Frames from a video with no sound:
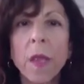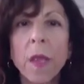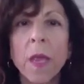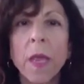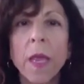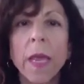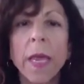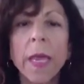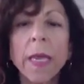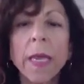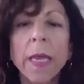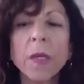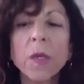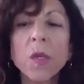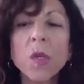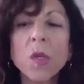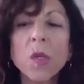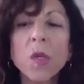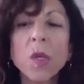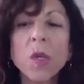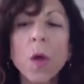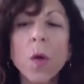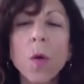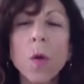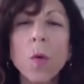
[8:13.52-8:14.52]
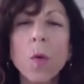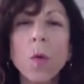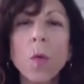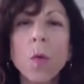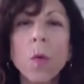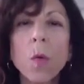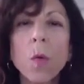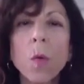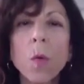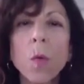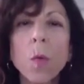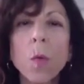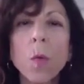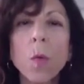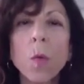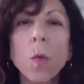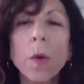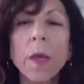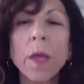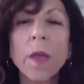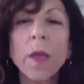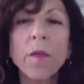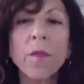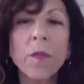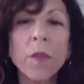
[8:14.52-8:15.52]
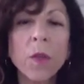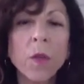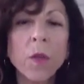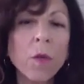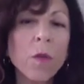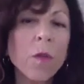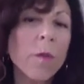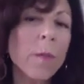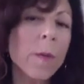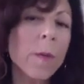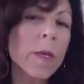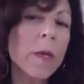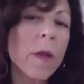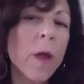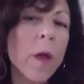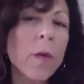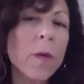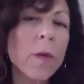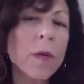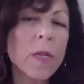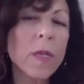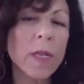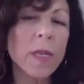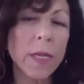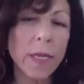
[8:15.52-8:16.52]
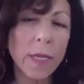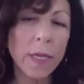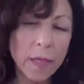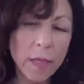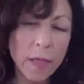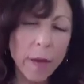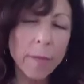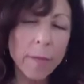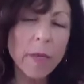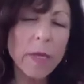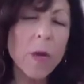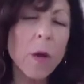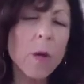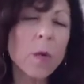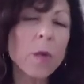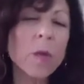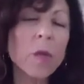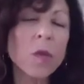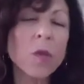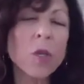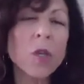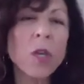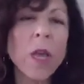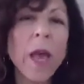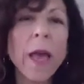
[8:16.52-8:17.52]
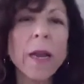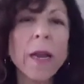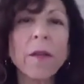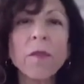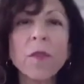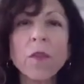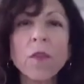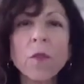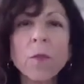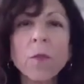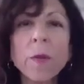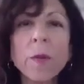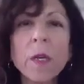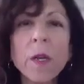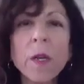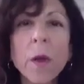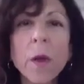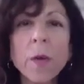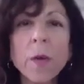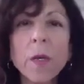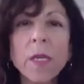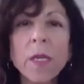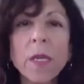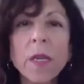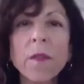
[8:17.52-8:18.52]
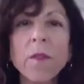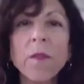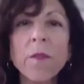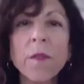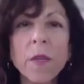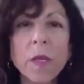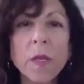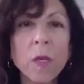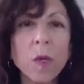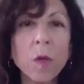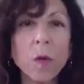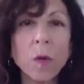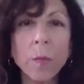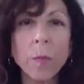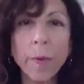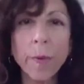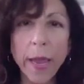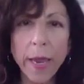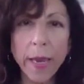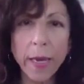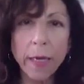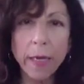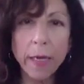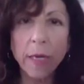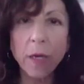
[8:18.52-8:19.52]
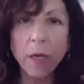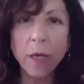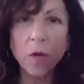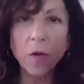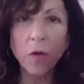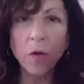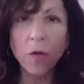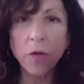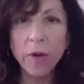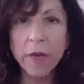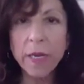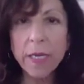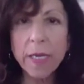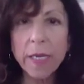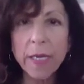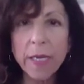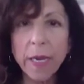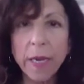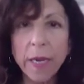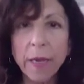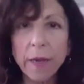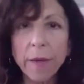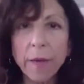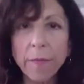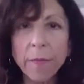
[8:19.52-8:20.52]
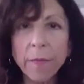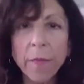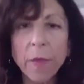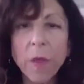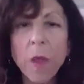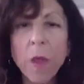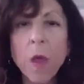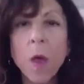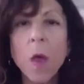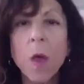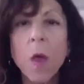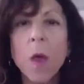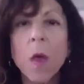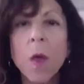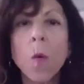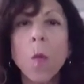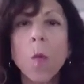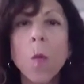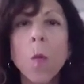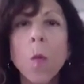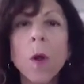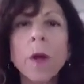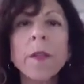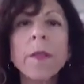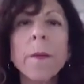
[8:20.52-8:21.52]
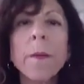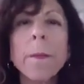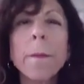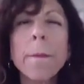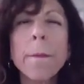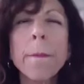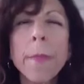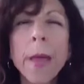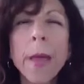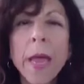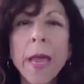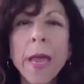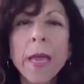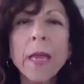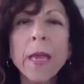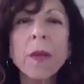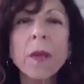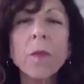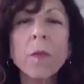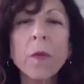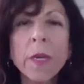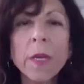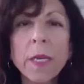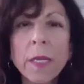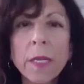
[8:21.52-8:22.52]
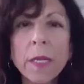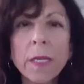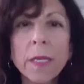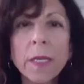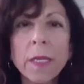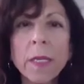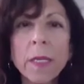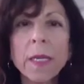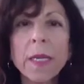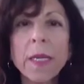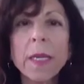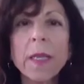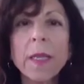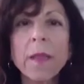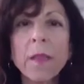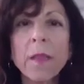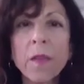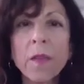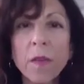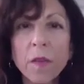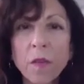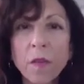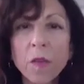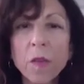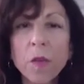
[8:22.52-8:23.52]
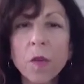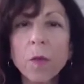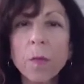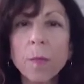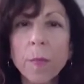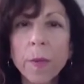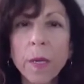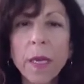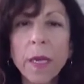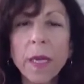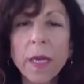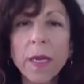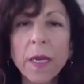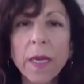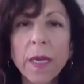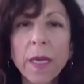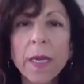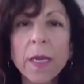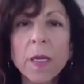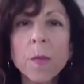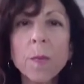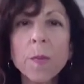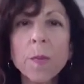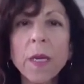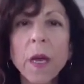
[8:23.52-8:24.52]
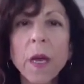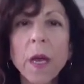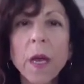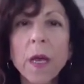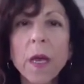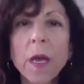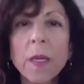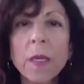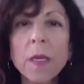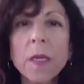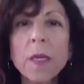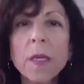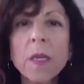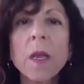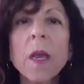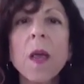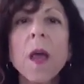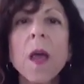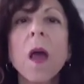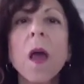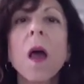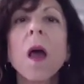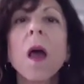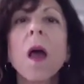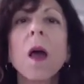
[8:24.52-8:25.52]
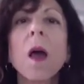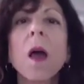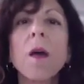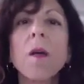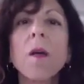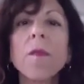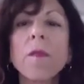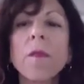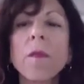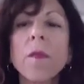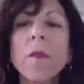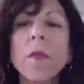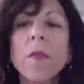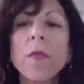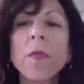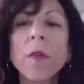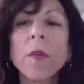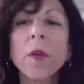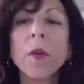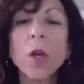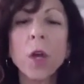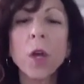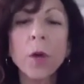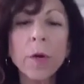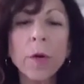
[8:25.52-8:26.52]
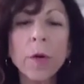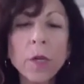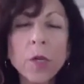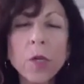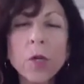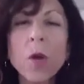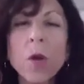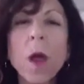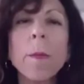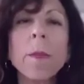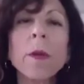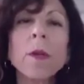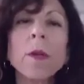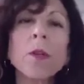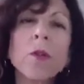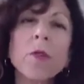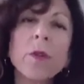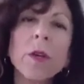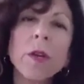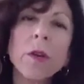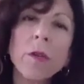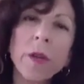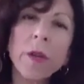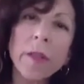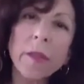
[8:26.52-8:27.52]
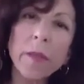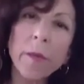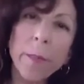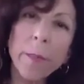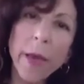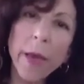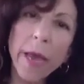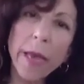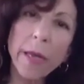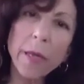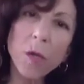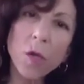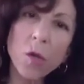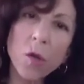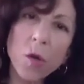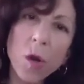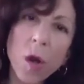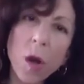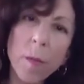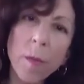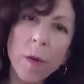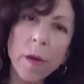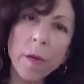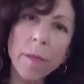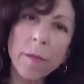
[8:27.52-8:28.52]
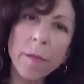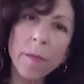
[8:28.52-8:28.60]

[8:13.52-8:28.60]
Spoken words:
And so if you've been noticing, and let me know in the chat, if you've been noticing physical pain increasing, one of the main reasons this could be is because of the current trauma triggering the past trauma,